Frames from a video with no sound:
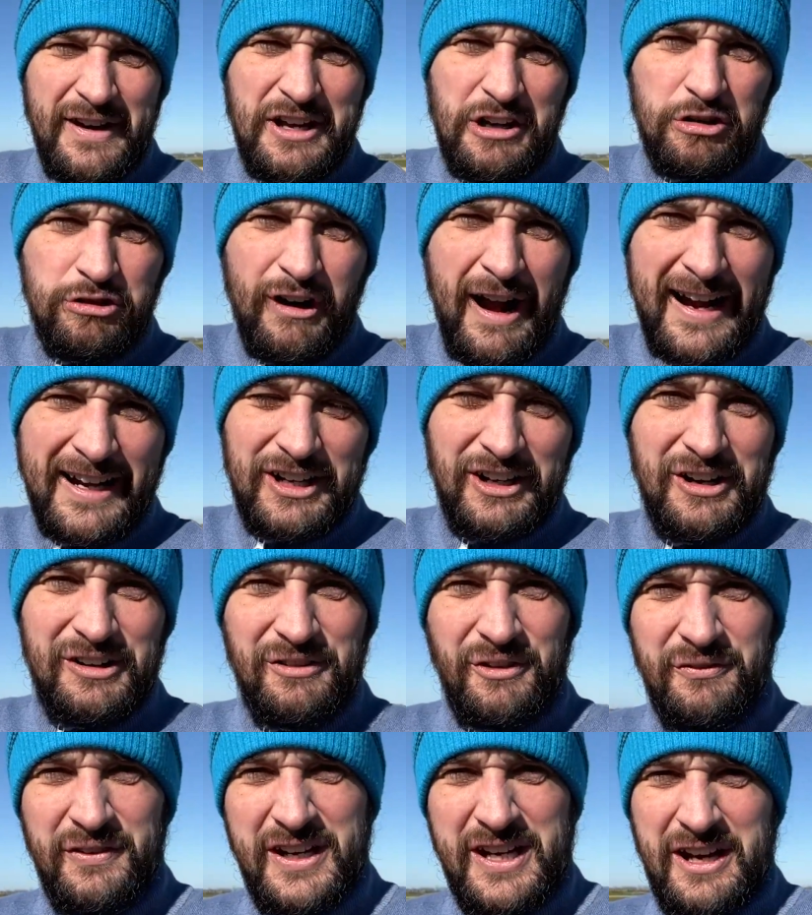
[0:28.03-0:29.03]
a cracker
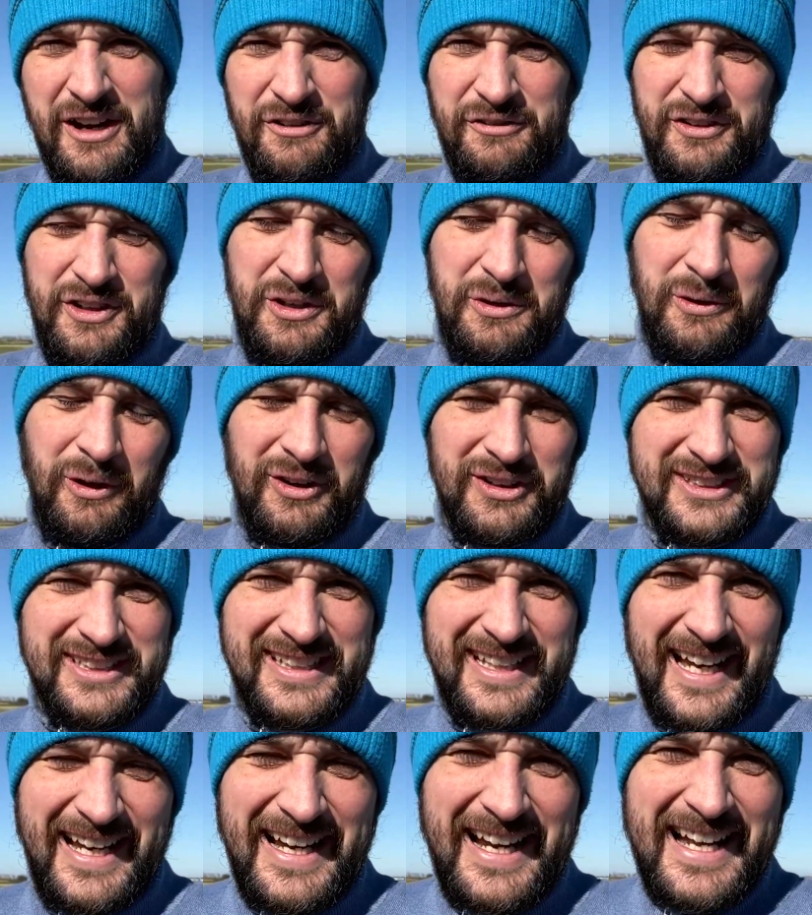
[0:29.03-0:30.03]
of a video for you lot
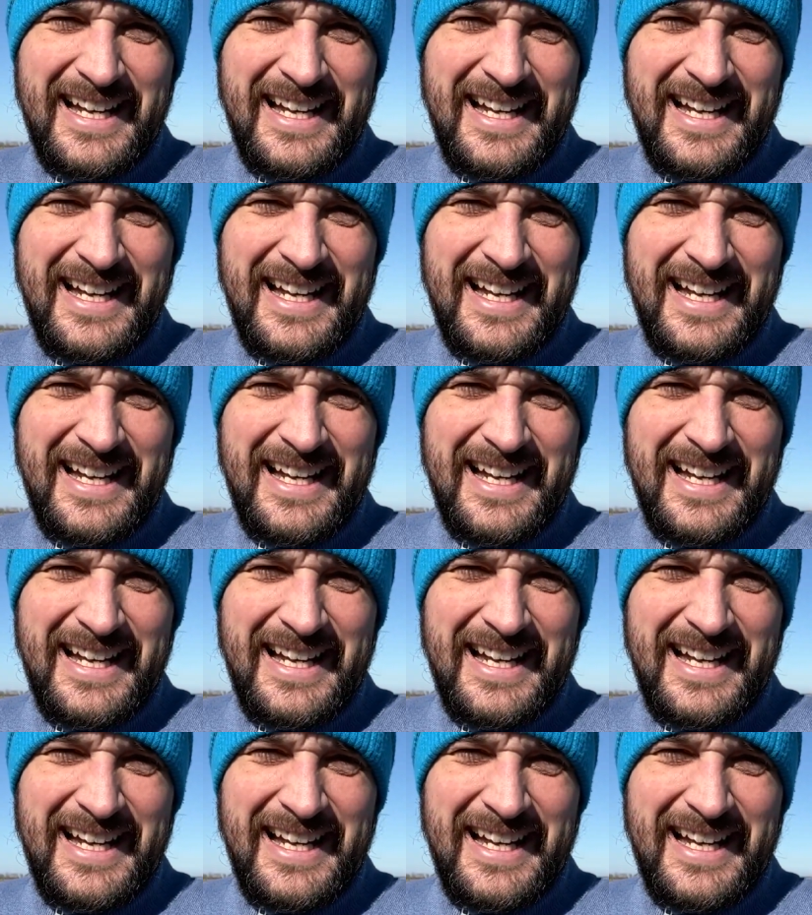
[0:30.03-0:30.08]
today?